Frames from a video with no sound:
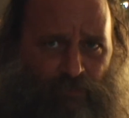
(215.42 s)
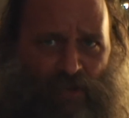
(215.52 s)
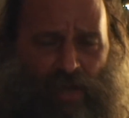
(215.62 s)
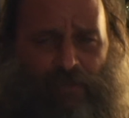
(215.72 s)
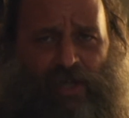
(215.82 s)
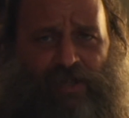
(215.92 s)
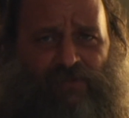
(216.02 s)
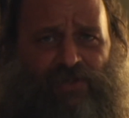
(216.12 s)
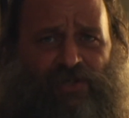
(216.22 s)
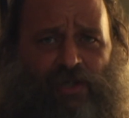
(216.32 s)
I'm not
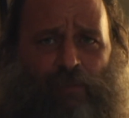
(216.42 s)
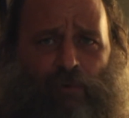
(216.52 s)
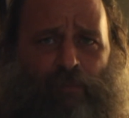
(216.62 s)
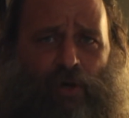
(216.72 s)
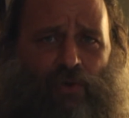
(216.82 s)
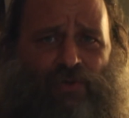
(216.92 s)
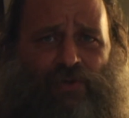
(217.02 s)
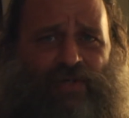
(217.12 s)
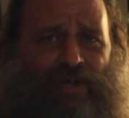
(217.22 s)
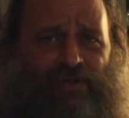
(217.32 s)
even seeing
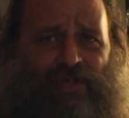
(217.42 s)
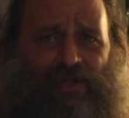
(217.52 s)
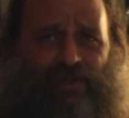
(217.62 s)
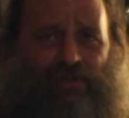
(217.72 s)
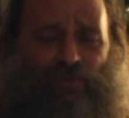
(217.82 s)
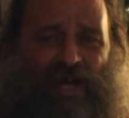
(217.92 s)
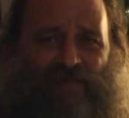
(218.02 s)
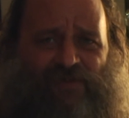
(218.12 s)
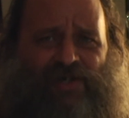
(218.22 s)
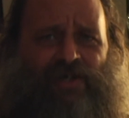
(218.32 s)
proposals outside the
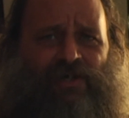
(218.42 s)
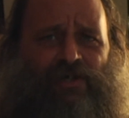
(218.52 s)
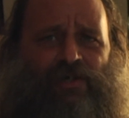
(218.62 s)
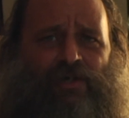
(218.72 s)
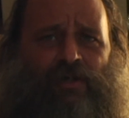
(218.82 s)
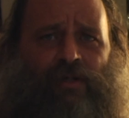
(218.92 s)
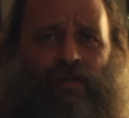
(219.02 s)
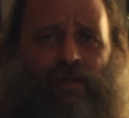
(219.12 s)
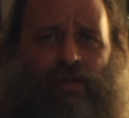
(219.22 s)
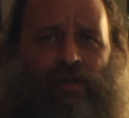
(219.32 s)
draft stage.
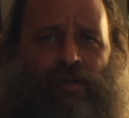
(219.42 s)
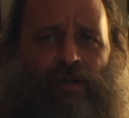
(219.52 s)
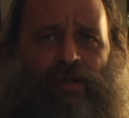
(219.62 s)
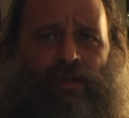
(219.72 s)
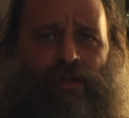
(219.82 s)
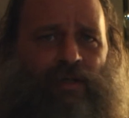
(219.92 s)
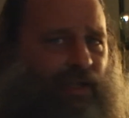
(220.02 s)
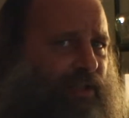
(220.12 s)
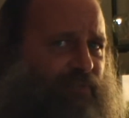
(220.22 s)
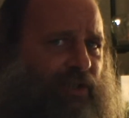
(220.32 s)

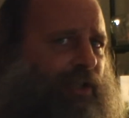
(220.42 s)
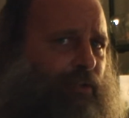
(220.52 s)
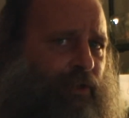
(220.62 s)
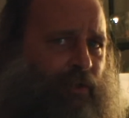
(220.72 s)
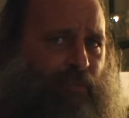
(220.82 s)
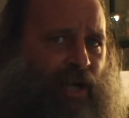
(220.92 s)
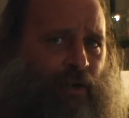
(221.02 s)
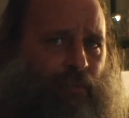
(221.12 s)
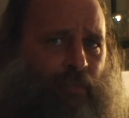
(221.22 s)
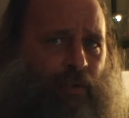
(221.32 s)
Not even hearing about them.